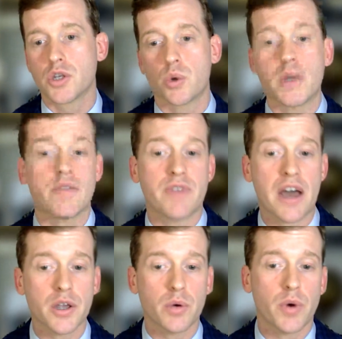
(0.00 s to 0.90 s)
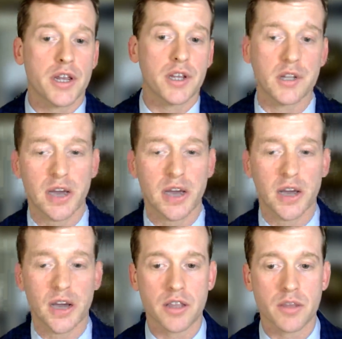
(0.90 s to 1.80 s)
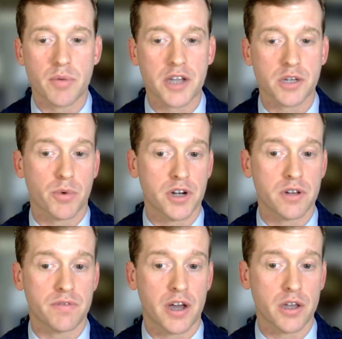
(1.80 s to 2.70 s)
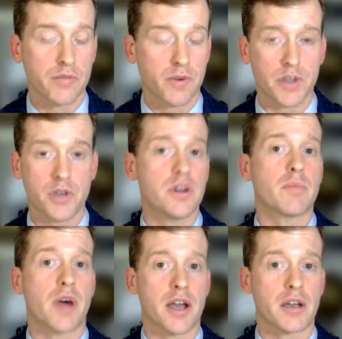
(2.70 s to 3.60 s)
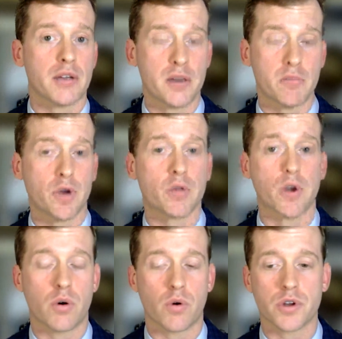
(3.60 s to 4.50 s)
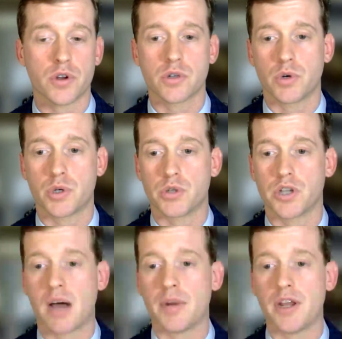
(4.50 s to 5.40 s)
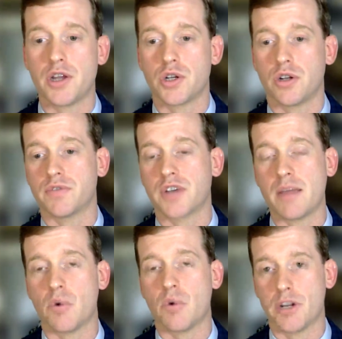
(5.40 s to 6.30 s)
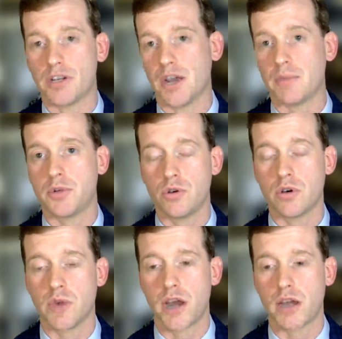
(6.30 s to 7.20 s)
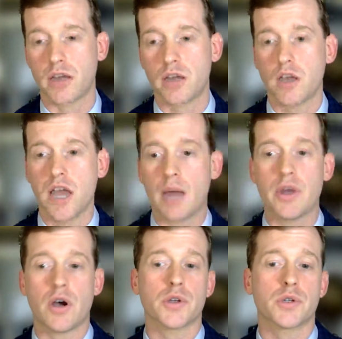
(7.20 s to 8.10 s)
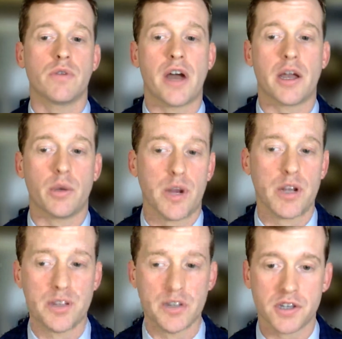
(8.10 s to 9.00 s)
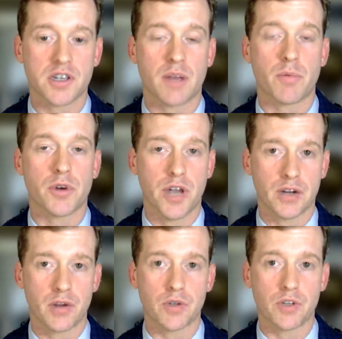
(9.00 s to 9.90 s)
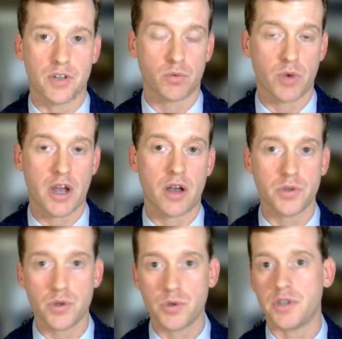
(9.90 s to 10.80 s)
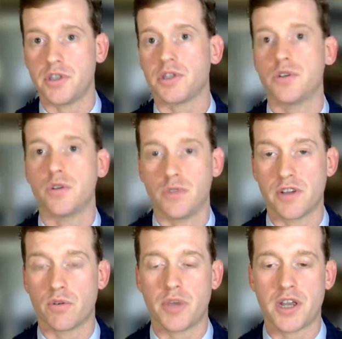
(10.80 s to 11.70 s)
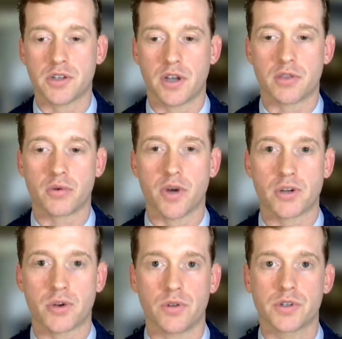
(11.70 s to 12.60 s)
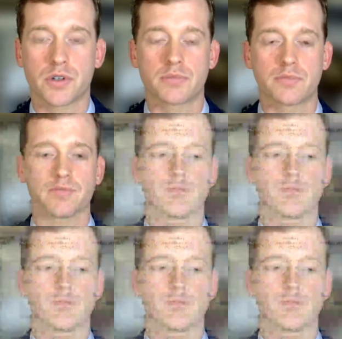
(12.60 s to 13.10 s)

So we evaluated uh, the positive predictive value for acute M I in both cohorts, which was a combination of type one and type two M I, and we also evaluated these as separate diagnoses as well, using these two different baseline thresholds.